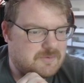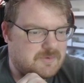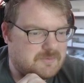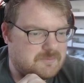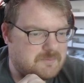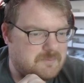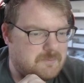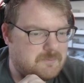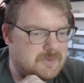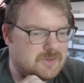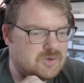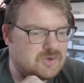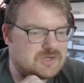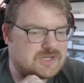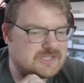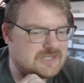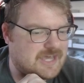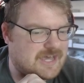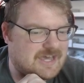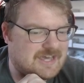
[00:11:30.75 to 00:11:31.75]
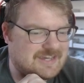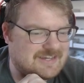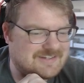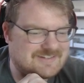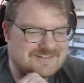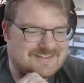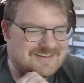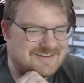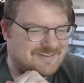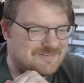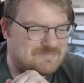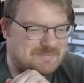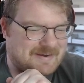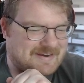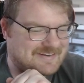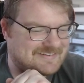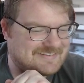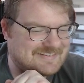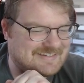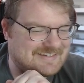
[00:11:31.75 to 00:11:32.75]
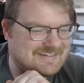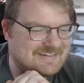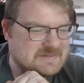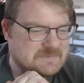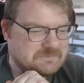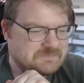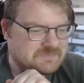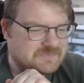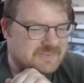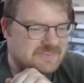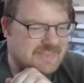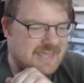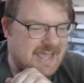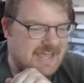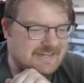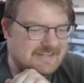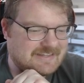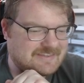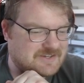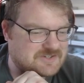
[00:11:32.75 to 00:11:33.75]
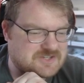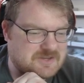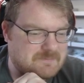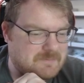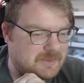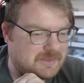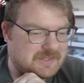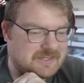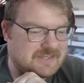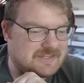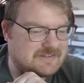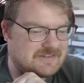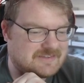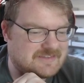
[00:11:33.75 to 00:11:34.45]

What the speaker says: Milkanine, apparently, that there's 1 million.